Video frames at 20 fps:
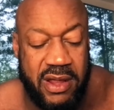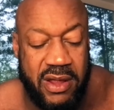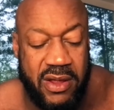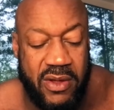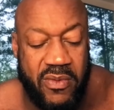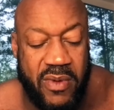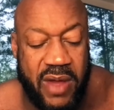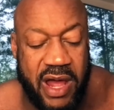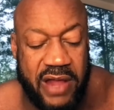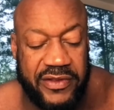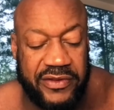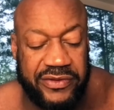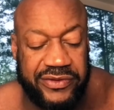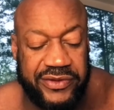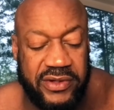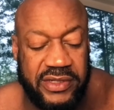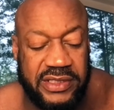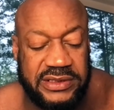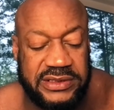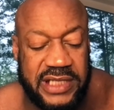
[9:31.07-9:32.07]
While the
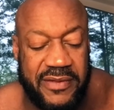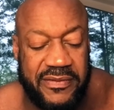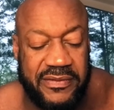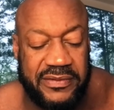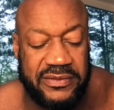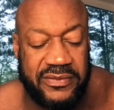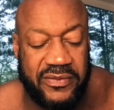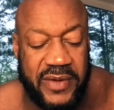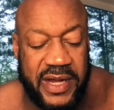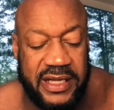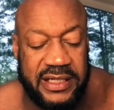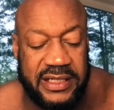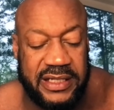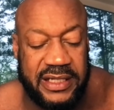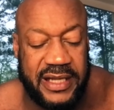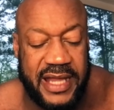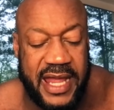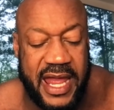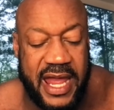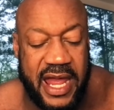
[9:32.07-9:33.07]
37 waited
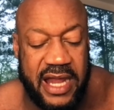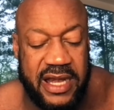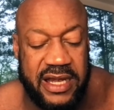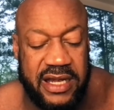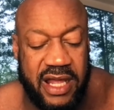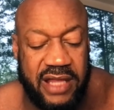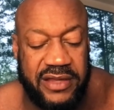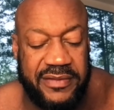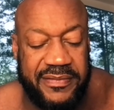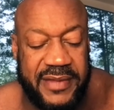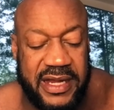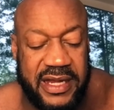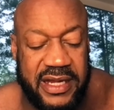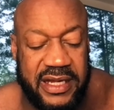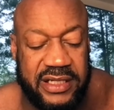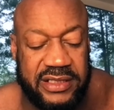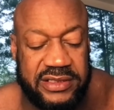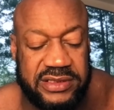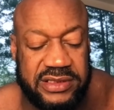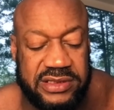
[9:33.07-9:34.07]
in line, another man
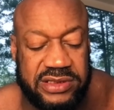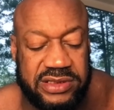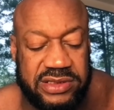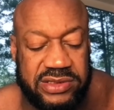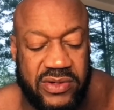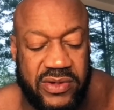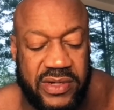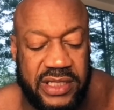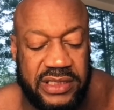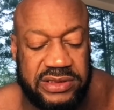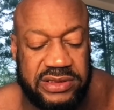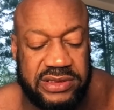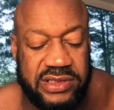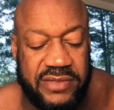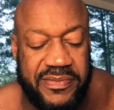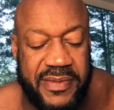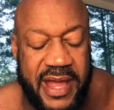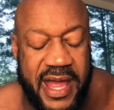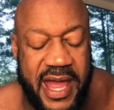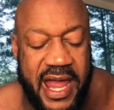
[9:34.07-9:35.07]
entered the store and
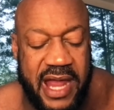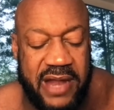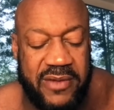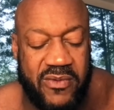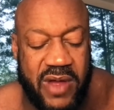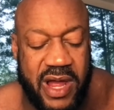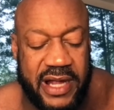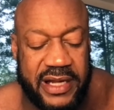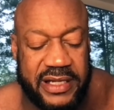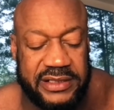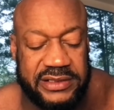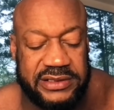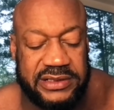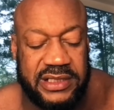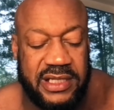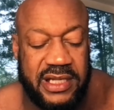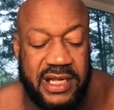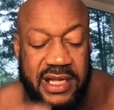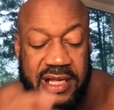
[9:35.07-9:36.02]
stood behind Watkins.